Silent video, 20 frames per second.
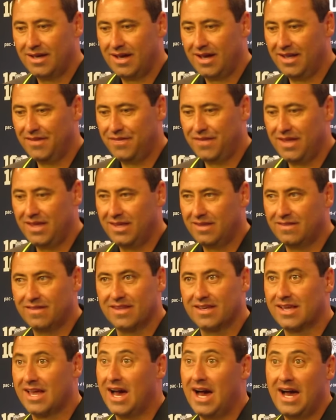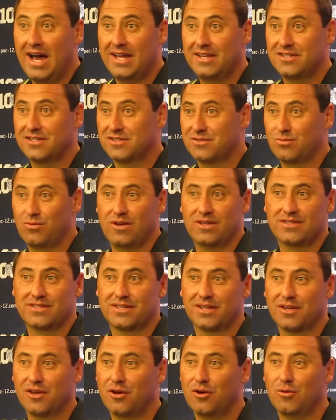I think the guy just wants
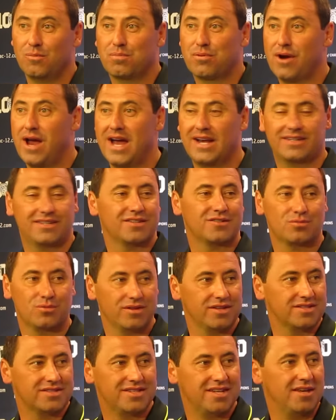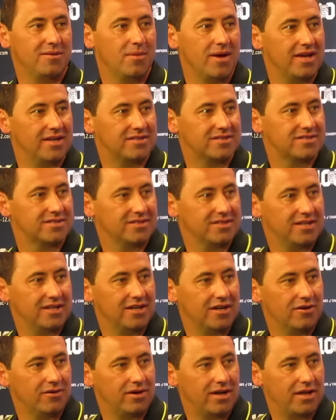to go practice with his teammates.
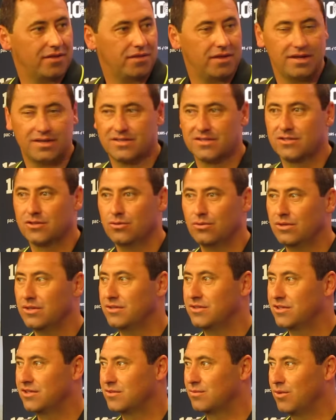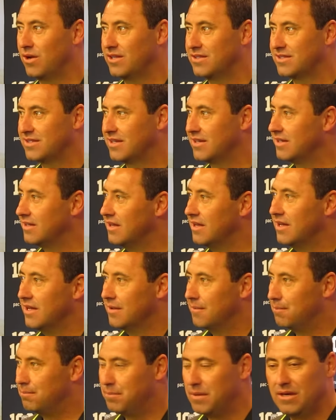I think Sua just wants to
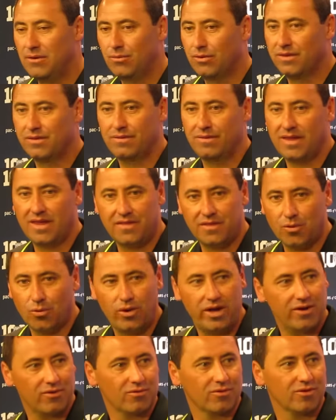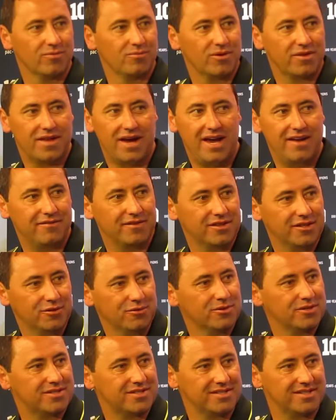be in the weight room with Ivan
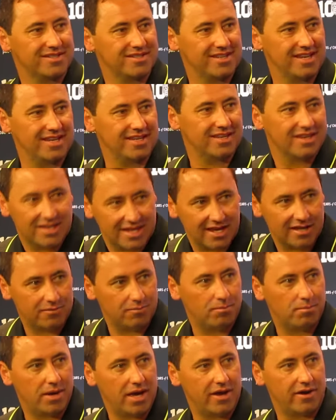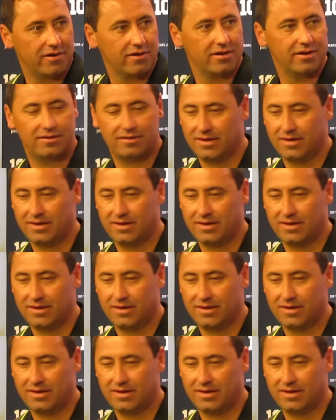Lewis and getting better.